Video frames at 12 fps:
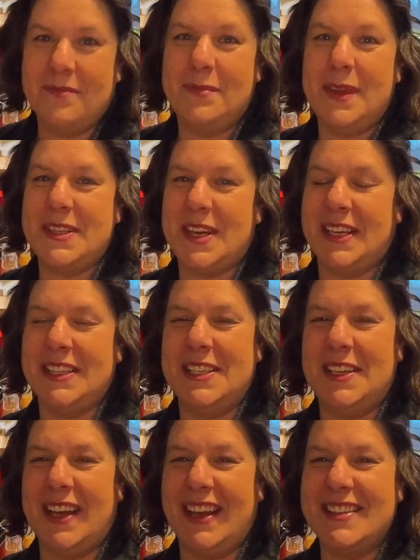be talking to
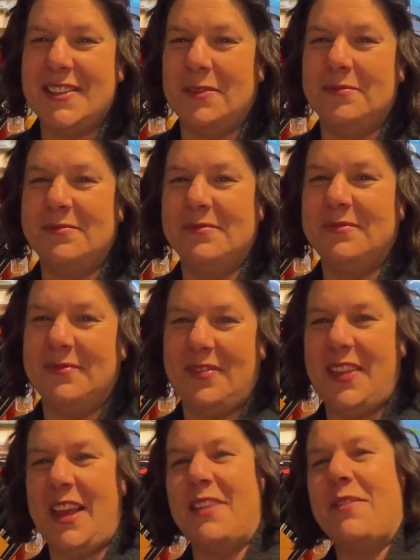you guys soon.
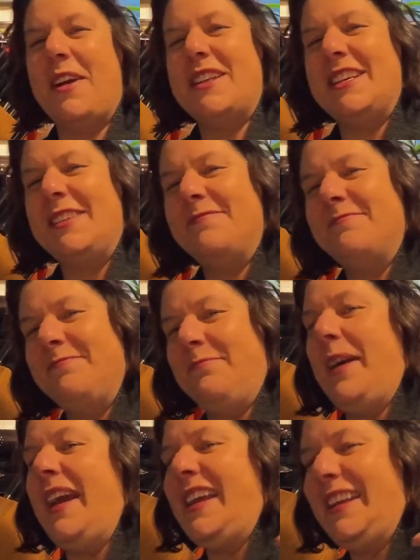Thanks for watching.
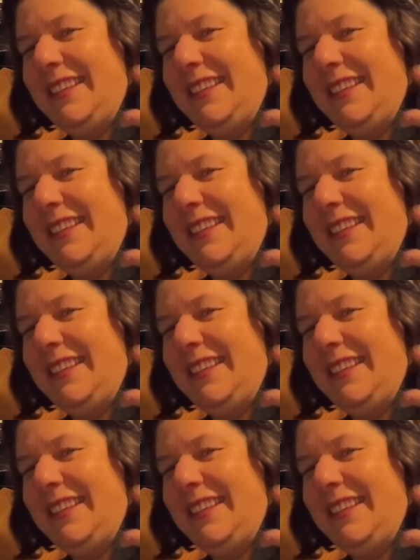Bye.